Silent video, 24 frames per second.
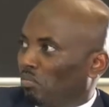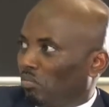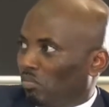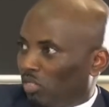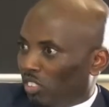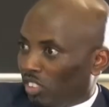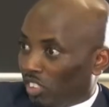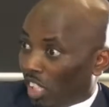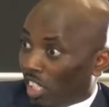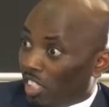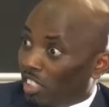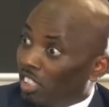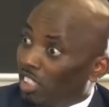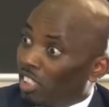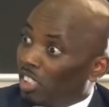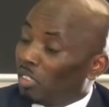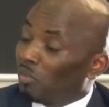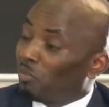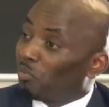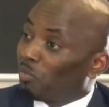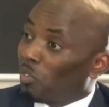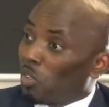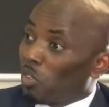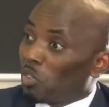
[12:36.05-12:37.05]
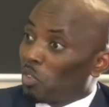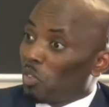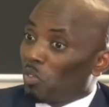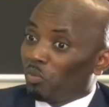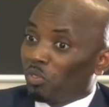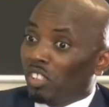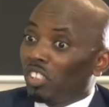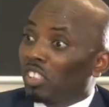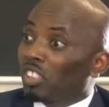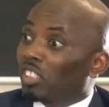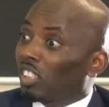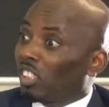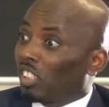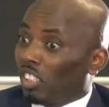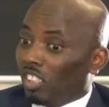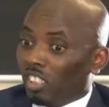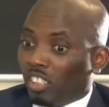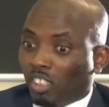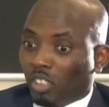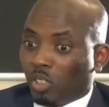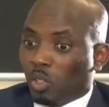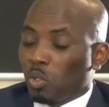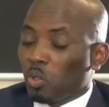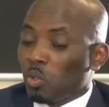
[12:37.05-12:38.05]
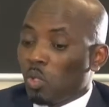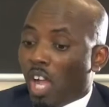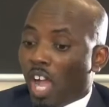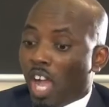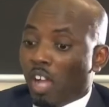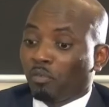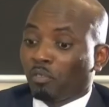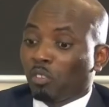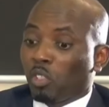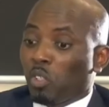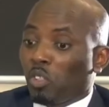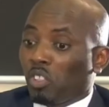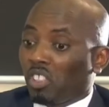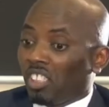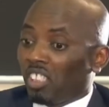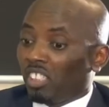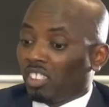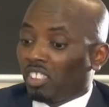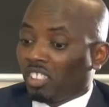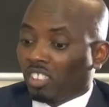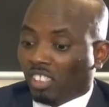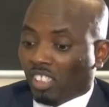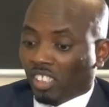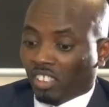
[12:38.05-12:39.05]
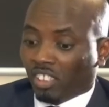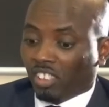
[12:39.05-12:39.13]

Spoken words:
standing in front of these kids who have no desks, are